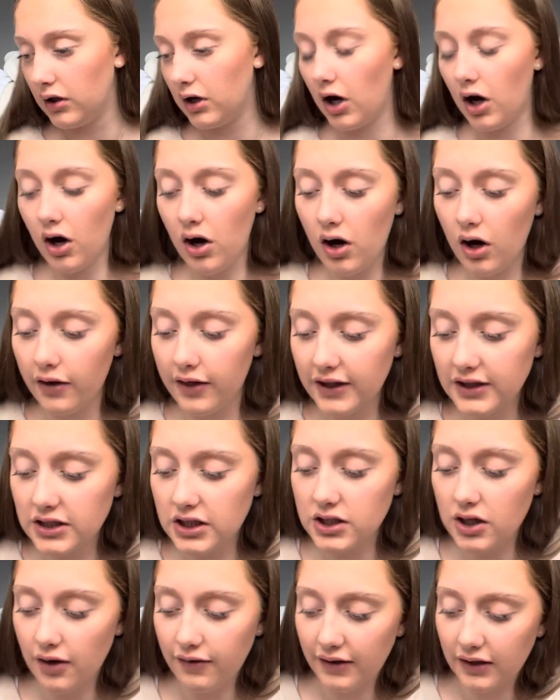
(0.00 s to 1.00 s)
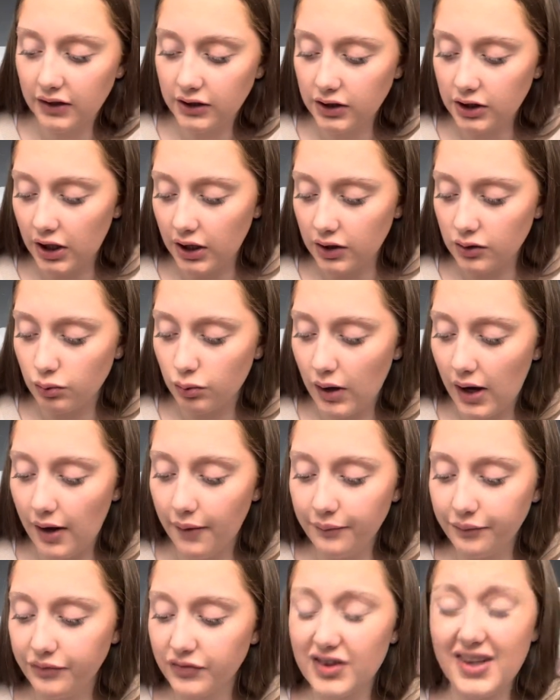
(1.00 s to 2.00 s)
Oh, this is off Auntie Jane as well.
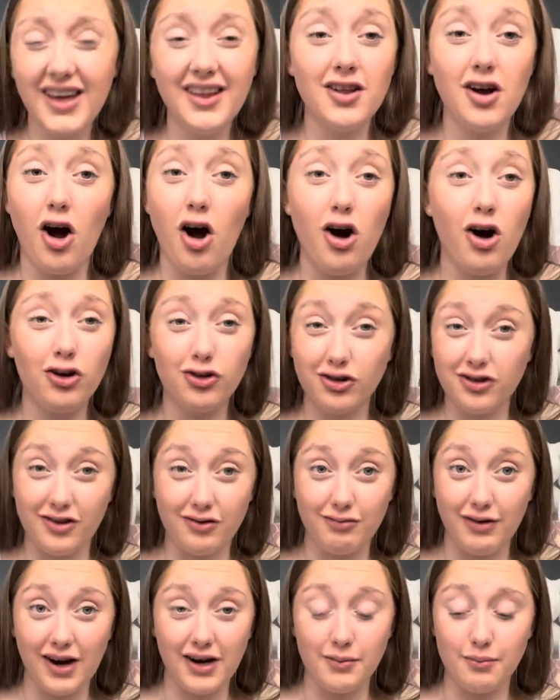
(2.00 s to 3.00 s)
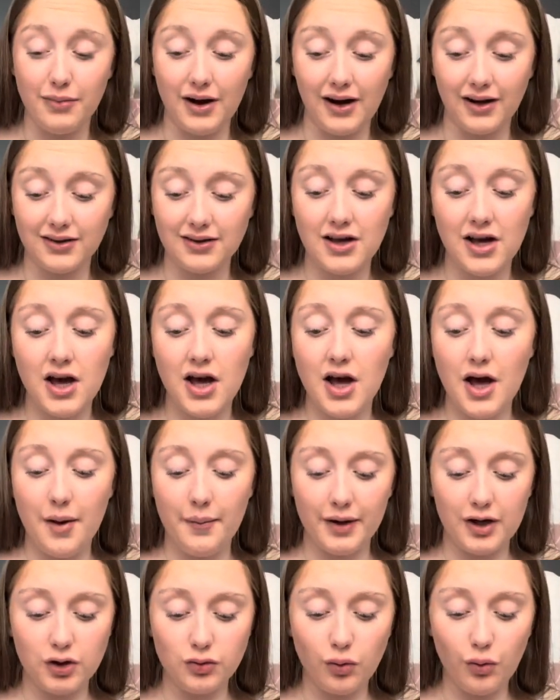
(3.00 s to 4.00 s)
See, they're all just in random bags.
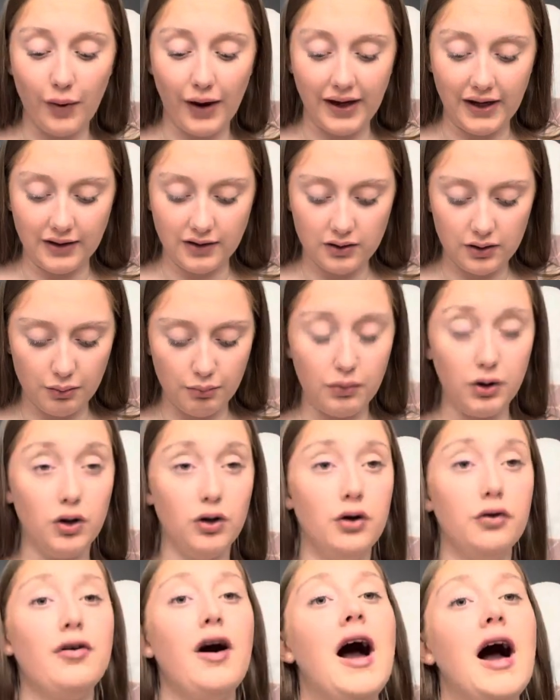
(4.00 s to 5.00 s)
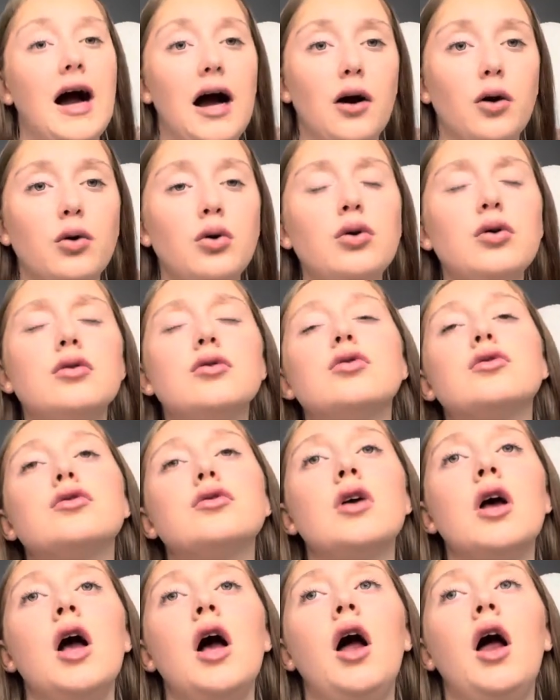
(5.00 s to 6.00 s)
Because we're waiting to move
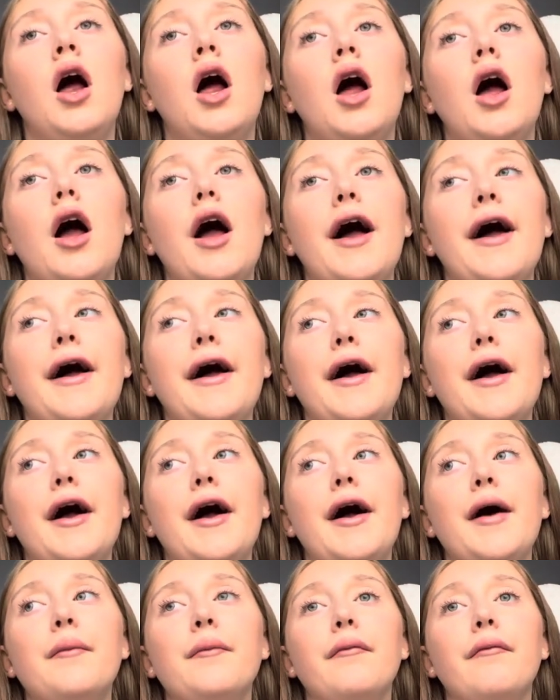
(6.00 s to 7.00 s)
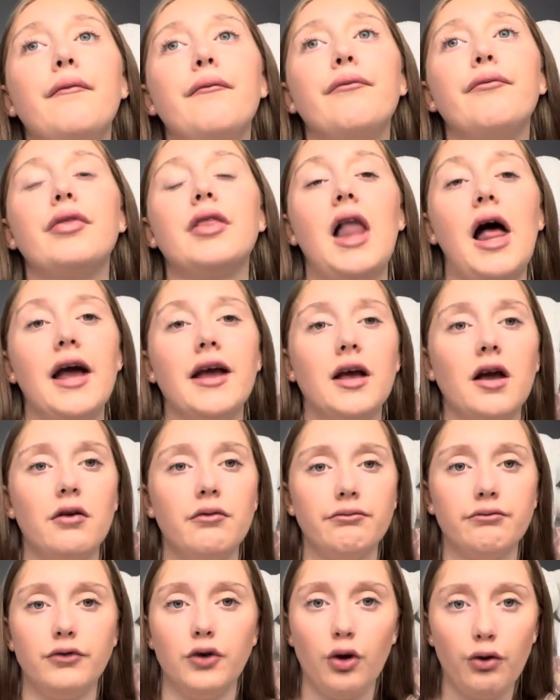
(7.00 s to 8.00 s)
house, like,
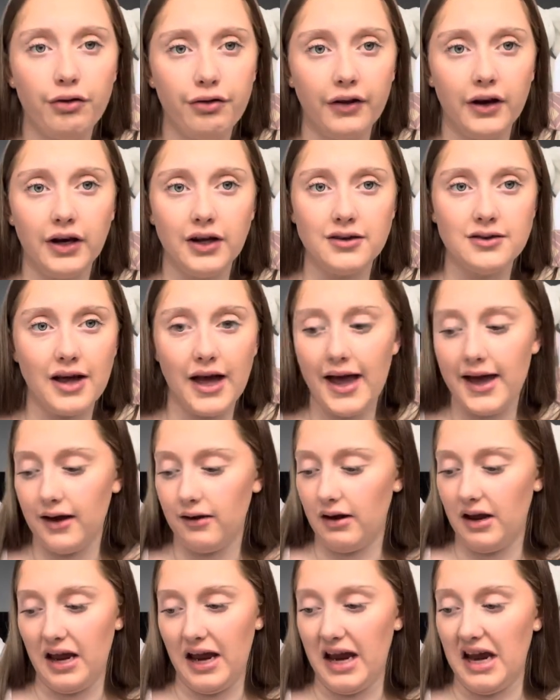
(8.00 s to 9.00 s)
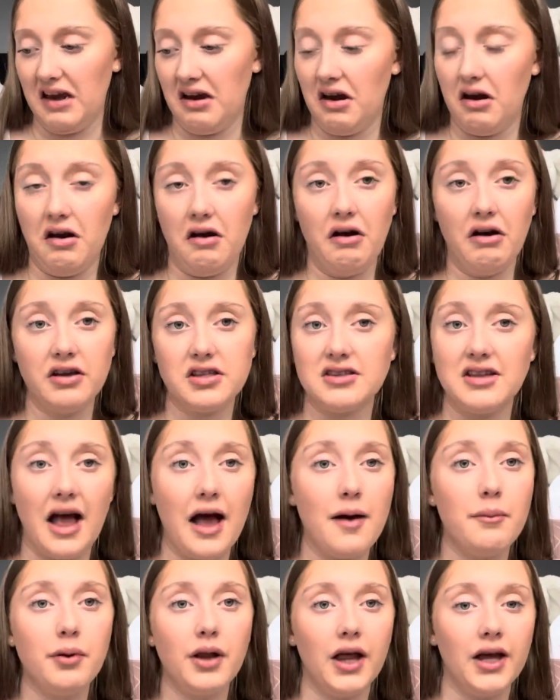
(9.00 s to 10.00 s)
nothing is in a
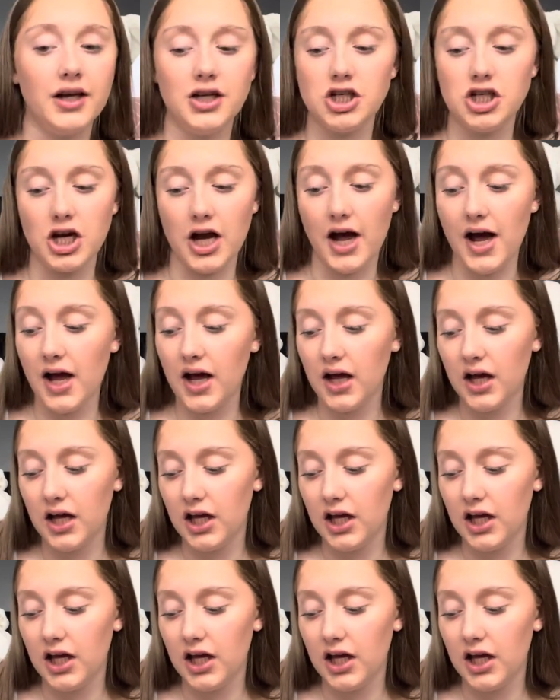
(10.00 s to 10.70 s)
set place yet.